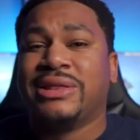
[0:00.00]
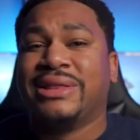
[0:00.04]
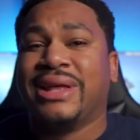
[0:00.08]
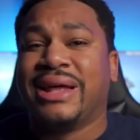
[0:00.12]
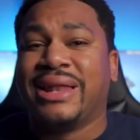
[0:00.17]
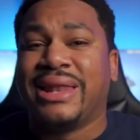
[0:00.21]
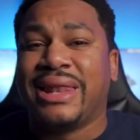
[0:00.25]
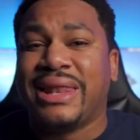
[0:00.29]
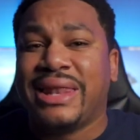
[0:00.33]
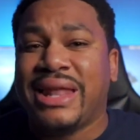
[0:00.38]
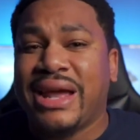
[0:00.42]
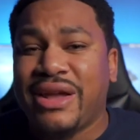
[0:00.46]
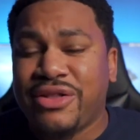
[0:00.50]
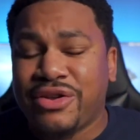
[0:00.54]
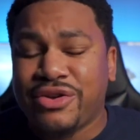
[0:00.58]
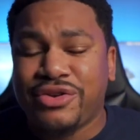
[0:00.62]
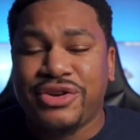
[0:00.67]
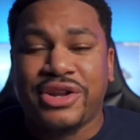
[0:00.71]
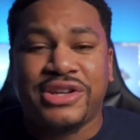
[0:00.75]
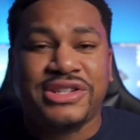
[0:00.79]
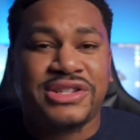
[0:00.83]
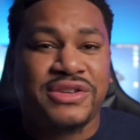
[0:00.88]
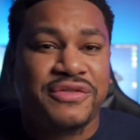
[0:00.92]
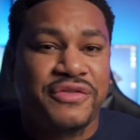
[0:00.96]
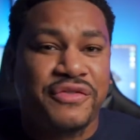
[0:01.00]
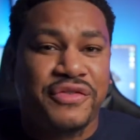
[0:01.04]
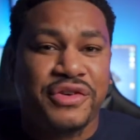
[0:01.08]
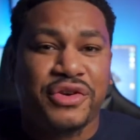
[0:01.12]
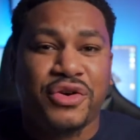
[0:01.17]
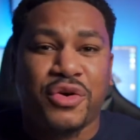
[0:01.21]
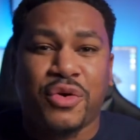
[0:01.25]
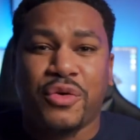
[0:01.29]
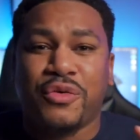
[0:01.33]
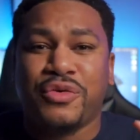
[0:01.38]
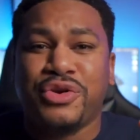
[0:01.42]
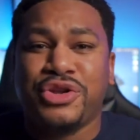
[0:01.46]
the leather doesn't
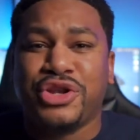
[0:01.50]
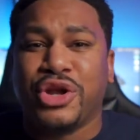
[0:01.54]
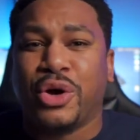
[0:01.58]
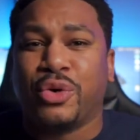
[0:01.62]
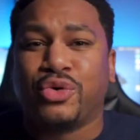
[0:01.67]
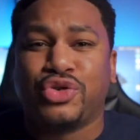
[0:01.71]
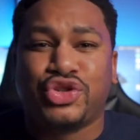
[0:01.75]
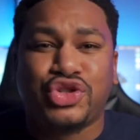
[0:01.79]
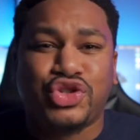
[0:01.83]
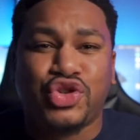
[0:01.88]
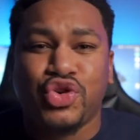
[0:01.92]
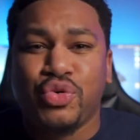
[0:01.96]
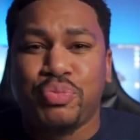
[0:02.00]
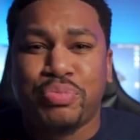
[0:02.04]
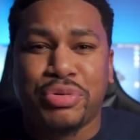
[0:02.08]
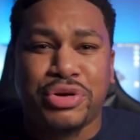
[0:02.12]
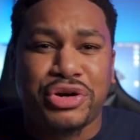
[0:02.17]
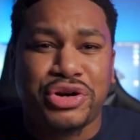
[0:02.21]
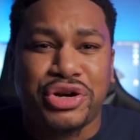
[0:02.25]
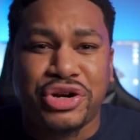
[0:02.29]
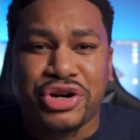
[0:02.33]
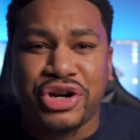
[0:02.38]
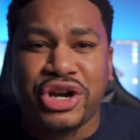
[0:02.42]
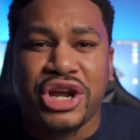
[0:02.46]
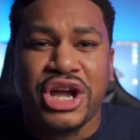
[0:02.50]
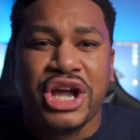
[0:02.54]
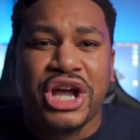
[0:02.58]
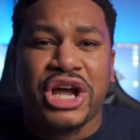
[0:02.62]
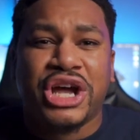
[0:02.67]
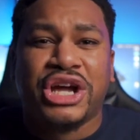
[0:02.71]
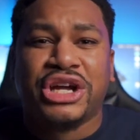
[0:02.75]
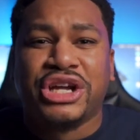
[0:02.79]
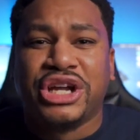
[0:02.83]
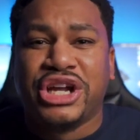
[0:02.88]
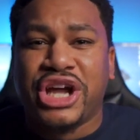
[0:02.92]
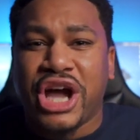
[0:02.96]
feel, you know, super
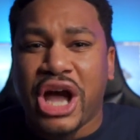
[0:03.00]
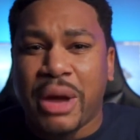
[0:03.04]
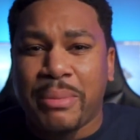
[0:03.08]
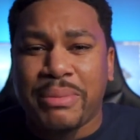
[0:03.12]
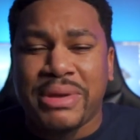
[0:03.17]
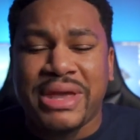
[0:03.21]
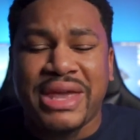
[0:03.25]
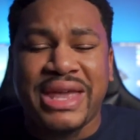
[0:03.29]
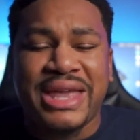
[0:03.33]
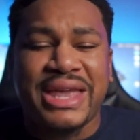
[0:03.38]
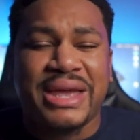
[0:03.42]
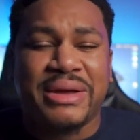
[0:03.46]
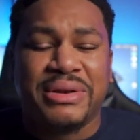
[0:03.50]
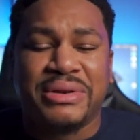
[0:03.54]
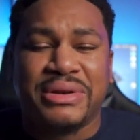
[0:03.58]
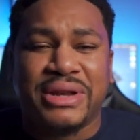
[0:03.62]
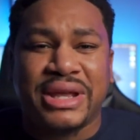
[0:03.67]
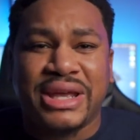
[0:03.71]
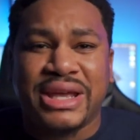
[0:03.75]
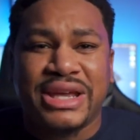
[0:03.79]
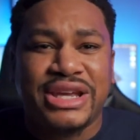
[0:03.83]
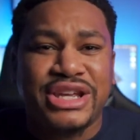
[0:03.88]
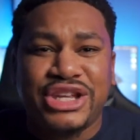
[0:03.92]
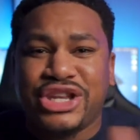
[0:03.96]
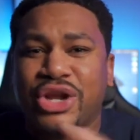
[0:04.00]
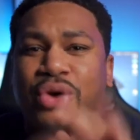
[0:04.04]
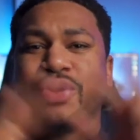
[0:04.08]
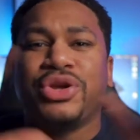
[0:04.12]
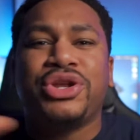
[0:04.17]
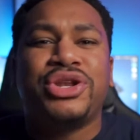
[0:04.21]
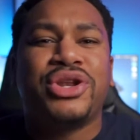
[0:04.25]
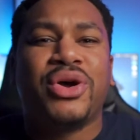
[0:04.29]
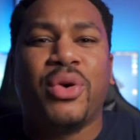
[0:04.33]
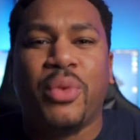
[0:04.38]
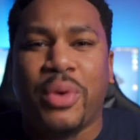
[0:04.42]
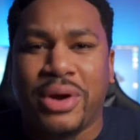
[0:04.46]
gummy, and you
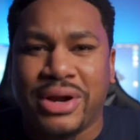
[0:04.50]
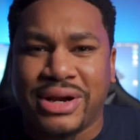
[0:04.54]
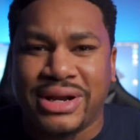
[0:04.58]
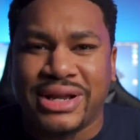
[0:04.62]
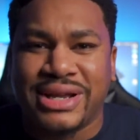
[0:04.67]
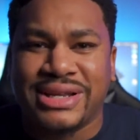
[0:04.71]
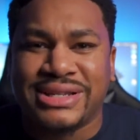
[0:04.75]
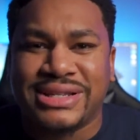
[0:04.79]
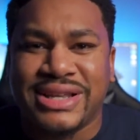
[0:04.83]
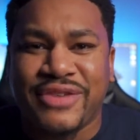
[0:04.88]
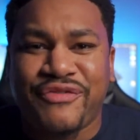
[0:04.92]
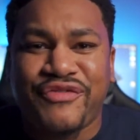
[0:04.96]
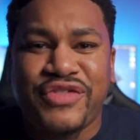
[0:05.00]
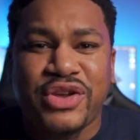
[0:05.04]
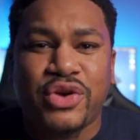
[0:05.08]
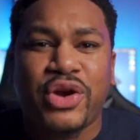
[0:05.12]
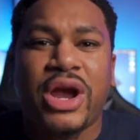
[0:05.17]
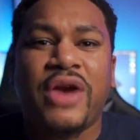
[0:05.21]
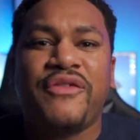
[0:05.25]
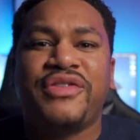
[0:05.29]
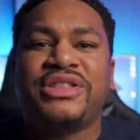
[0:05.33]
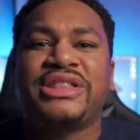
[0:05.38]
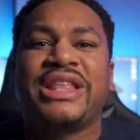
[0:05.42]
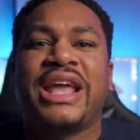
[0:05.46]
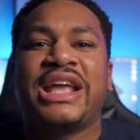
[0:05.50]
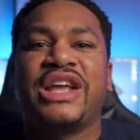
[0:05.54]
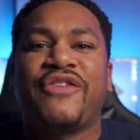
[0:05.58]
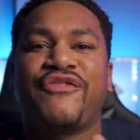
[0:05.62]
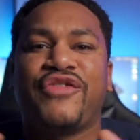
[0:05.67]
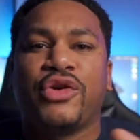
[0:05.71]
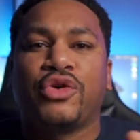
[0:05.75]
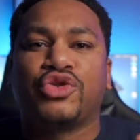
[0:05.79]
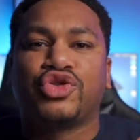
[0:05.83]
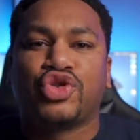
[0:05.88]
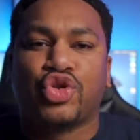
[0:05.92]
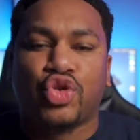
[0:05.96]
know what it is. Everything
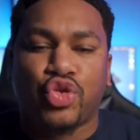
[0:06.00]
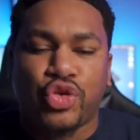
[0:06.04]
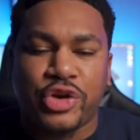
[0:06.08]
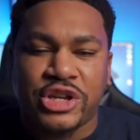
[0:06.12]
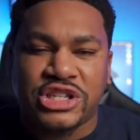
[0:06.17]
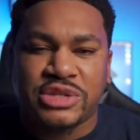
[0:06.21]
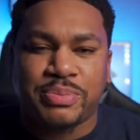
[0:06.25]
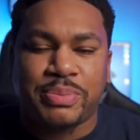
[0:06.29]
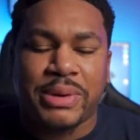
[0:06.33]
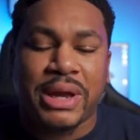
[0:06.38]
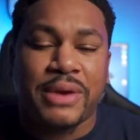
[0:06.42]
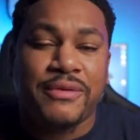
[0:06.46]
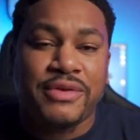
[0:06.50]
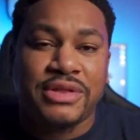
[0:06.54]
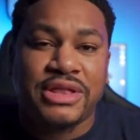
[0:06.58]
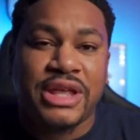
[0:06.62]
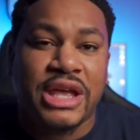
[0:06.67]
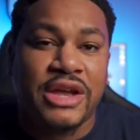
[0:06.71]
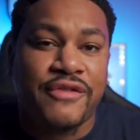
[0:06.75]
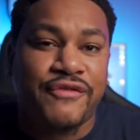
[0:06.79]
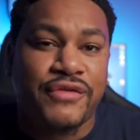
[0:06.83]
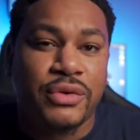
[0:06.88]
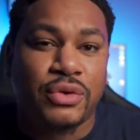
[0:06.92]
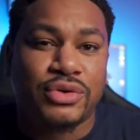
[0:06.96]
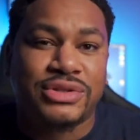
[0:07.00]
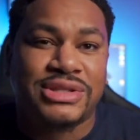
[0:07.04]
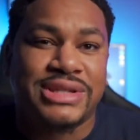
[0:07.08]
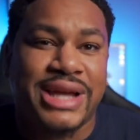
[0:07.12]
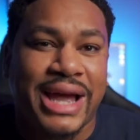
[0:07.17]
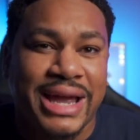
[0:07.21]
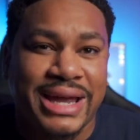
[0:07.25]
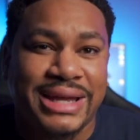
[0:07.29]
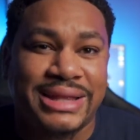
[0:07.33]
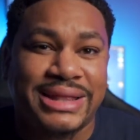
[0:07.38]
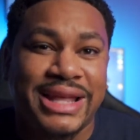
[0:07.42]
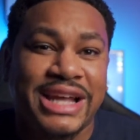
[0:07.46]
feels crisp, everything feels
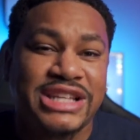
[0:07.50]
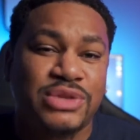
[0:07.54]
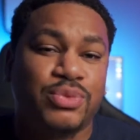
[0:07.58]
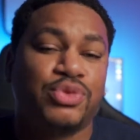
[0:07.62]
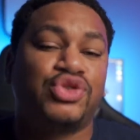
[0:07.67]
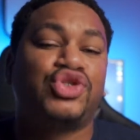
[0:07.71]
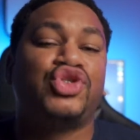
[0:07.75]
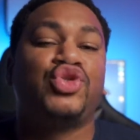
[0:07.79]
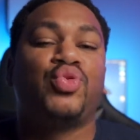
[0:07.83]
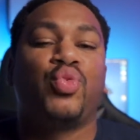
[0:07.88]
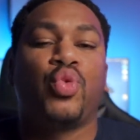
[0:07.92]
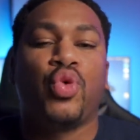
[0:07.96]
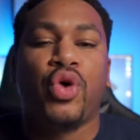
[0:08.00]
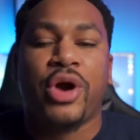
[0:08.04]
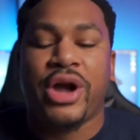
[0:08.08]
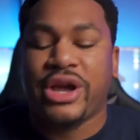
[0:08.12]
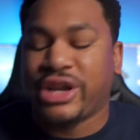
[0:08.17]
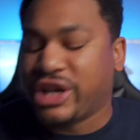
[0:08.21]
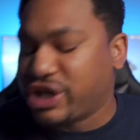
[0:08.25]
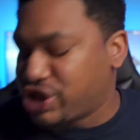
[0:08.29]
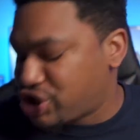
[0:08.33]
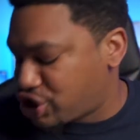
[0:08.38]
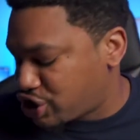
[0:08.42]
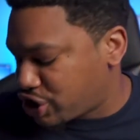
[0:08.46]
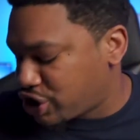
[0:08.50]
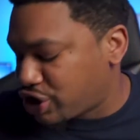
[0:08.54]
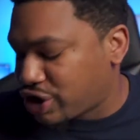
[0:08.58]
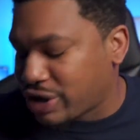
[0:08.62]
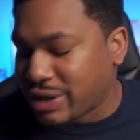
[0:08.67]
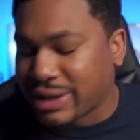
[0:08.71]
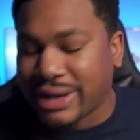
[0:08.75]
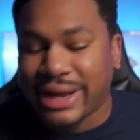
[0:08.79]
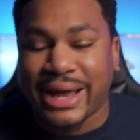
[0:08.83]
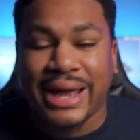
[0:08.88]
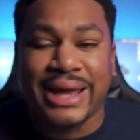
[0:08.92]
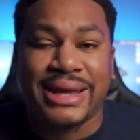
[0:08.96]
tight, and that's what you want in a
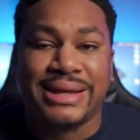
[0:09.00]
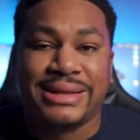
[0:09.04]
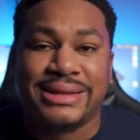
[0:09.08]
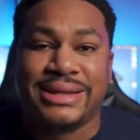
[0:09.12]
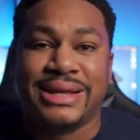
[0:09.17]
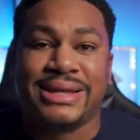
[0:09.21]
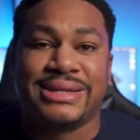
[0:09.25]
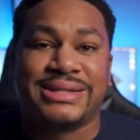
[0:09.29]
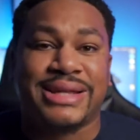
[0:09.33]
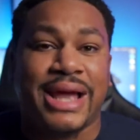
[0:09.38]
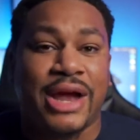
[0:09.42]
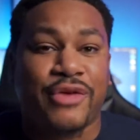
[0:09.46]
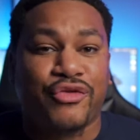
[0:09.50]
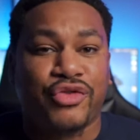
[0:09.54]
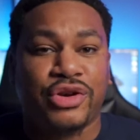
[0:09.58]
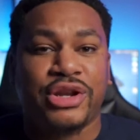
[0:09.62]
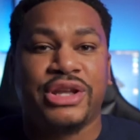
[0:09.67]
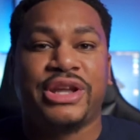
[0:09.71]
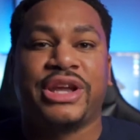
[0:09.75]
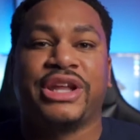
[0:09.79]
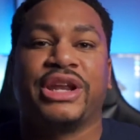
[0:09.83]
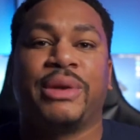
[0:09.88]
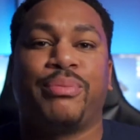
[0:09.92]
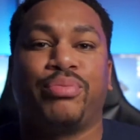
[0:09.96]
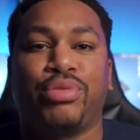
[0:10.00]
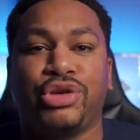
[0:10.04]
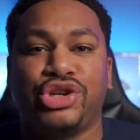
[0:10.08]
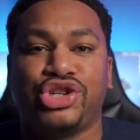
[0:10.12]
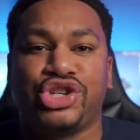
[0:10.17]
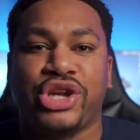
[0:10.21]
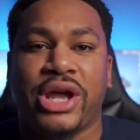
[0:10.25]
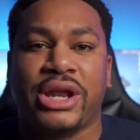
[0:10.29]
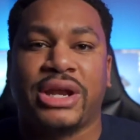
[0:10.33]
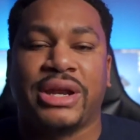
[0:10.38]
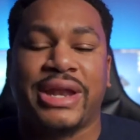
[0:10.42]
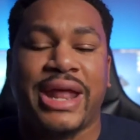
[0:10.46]
chair like this. I really can
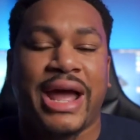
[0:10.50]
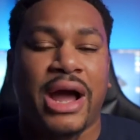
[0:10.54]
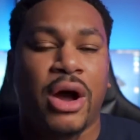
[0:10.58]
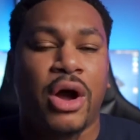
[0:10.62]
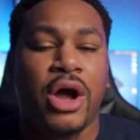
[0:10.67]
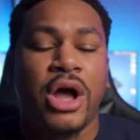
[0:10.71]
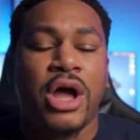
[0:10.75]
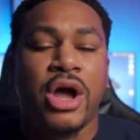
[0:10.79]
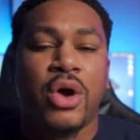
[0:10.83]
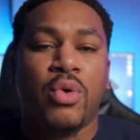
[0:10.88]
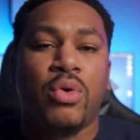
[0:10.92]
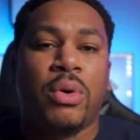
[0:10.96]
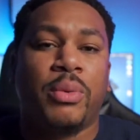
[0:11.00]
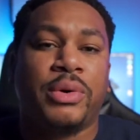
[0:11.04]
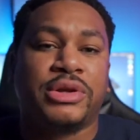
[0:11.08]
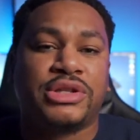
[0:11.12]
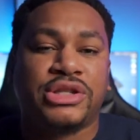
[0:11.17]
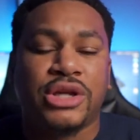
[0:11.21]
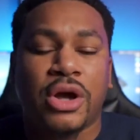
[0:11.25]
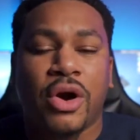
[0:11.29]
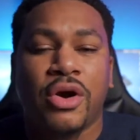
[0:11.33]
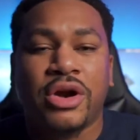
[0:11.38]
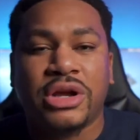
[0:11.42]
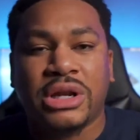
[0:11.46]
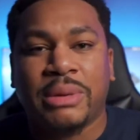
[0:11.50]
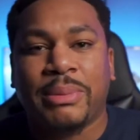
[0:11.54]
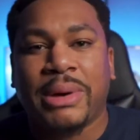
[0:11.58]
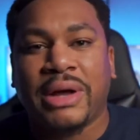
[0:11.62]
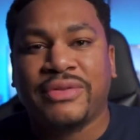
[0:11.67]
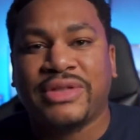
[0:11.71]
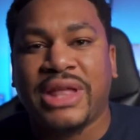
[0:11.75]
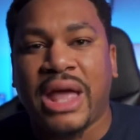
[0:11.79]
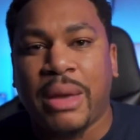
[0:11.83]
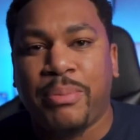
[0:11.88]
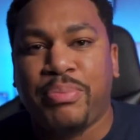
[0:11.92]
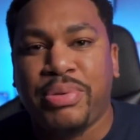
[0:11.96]
appreciate it. Now, when we're talking
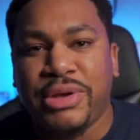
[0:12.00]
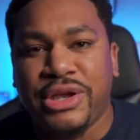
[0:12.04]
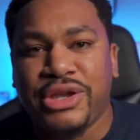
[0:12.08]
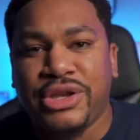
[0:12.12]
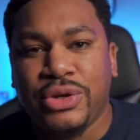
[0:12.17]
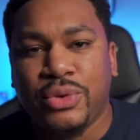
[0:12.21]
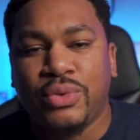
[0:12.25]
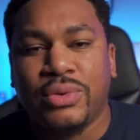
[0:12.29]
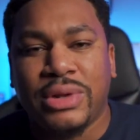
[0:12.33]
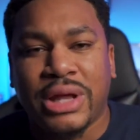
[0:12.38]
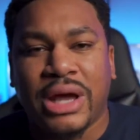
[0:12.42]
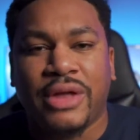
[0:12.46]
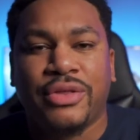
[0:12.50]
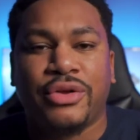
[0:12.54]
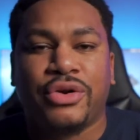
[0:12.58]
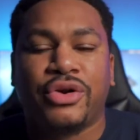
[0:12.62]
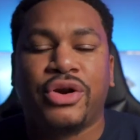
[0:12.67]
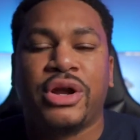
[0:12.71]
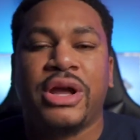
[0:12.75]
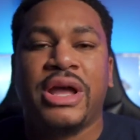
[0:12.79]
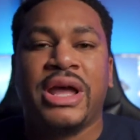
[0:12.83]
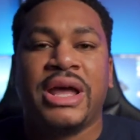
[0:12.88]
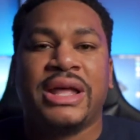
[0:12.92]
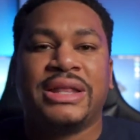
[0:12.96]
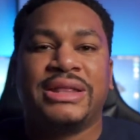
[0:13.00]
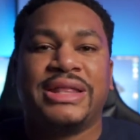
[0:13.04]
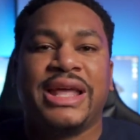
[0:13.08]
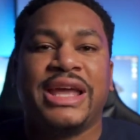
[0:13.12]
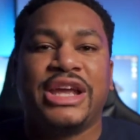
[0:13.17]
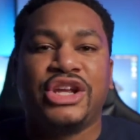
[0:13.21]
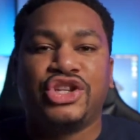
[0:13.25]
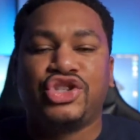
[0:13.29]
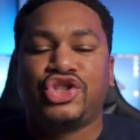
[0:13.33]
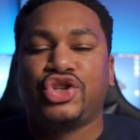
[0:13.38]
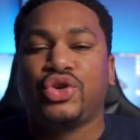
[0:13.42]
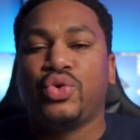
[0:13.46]
about that PU leather,
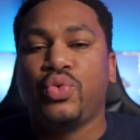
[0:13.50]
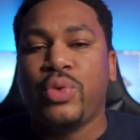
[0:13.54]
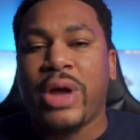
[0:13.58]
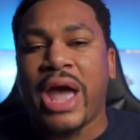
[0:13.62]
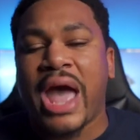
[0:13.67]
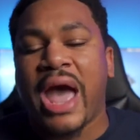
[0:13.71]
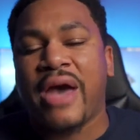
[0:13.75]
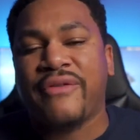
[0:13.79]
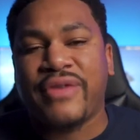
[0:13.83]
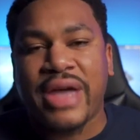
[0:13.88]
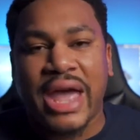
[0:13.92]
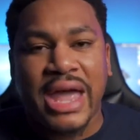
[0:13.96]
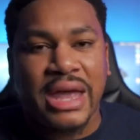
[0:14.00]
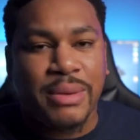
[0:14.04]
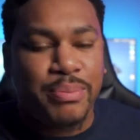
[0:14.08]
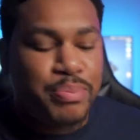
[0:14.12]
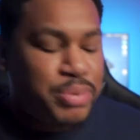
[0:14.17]
they do have a